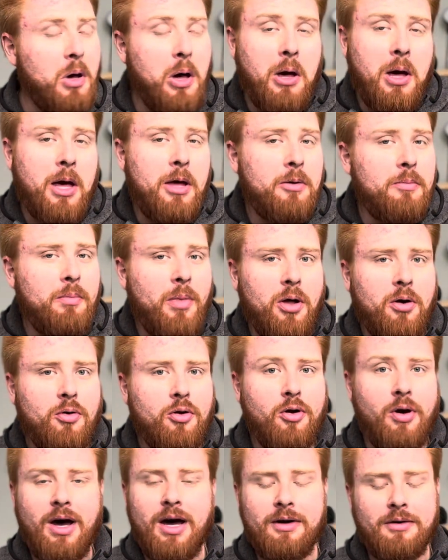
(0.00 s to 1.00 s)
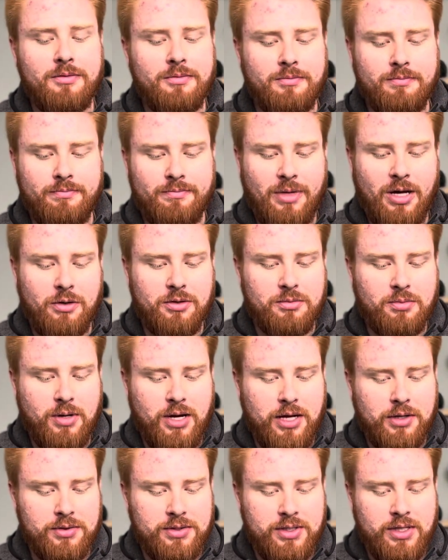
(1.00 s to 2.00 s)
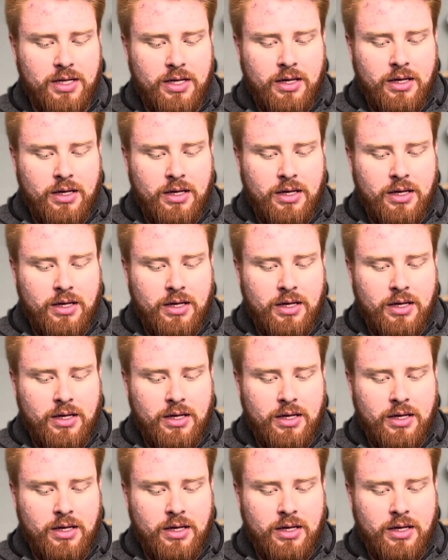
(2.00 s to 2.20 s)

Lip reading: I don't know how it's pronounced.